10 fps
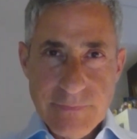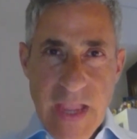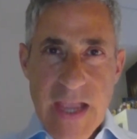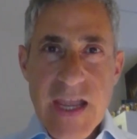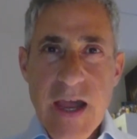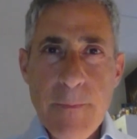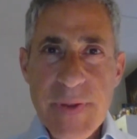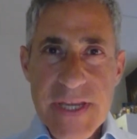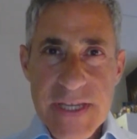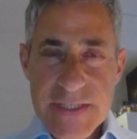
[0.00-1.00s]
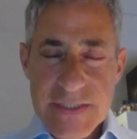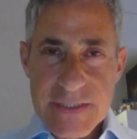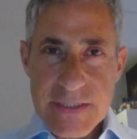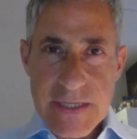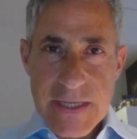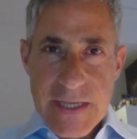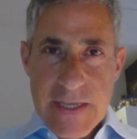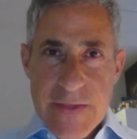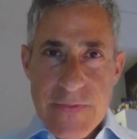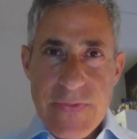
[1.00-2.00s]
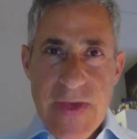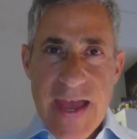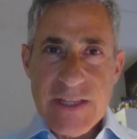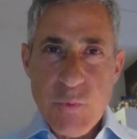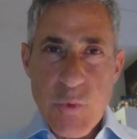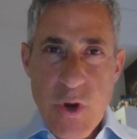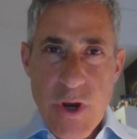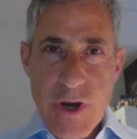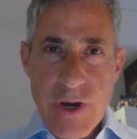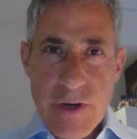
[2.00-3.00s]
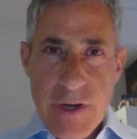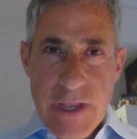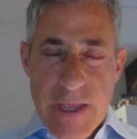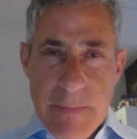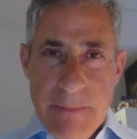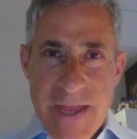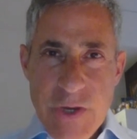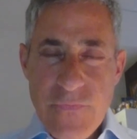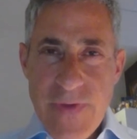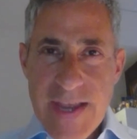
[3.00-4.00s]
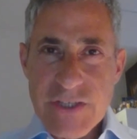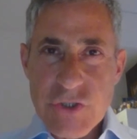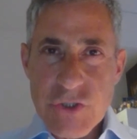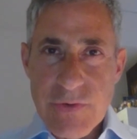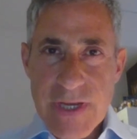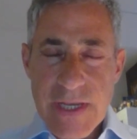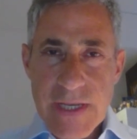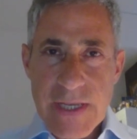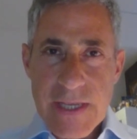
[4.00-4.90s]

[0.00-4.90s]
companies that were manufacturing